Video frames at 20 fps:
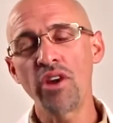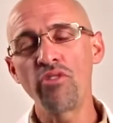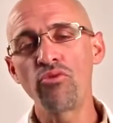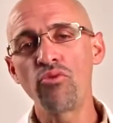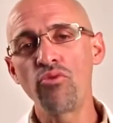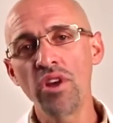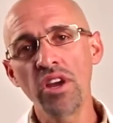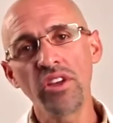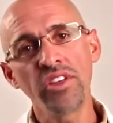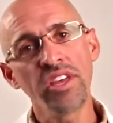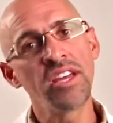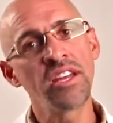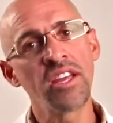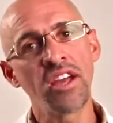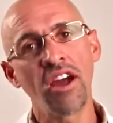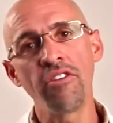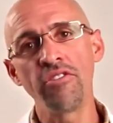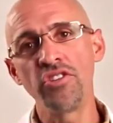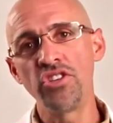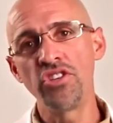So I really
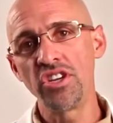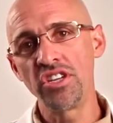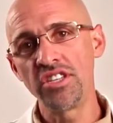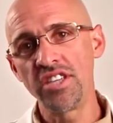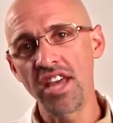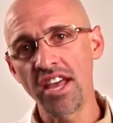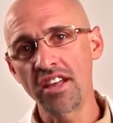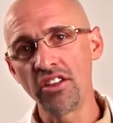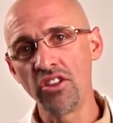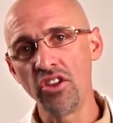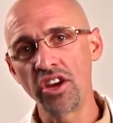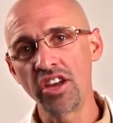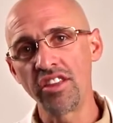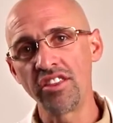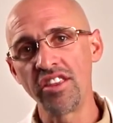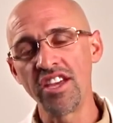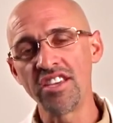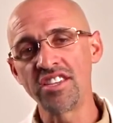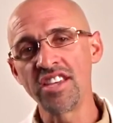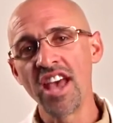encourage you to take a look
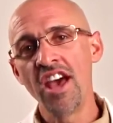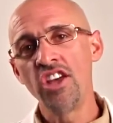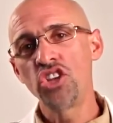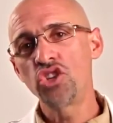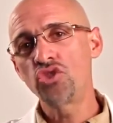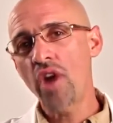at this.